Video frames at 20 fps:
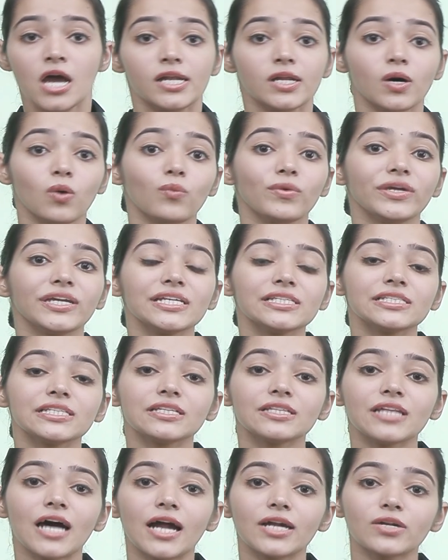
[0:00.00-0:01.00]
Now we can
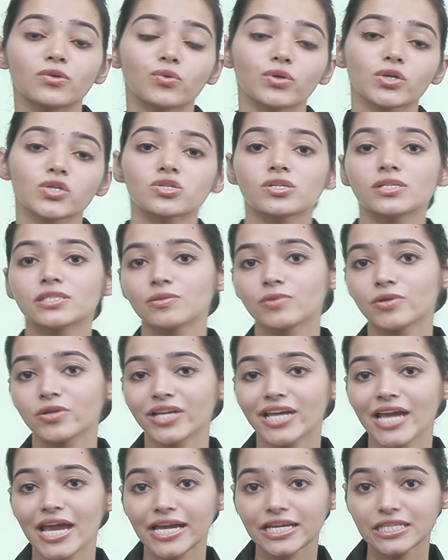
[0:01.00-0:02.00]
see that rotational
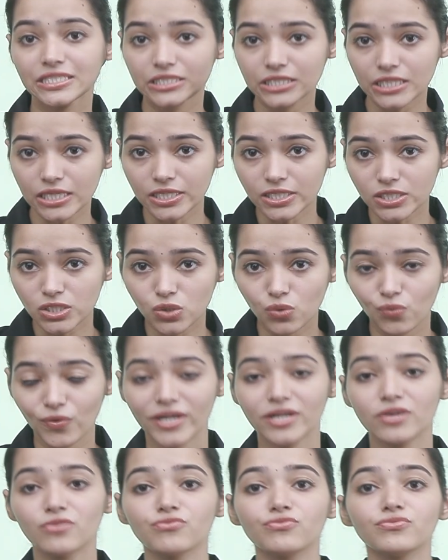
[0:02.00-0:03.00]
symmetry exists
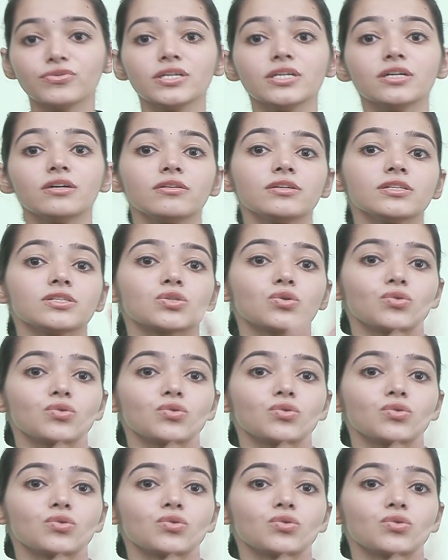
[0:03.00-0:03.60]
when a figure is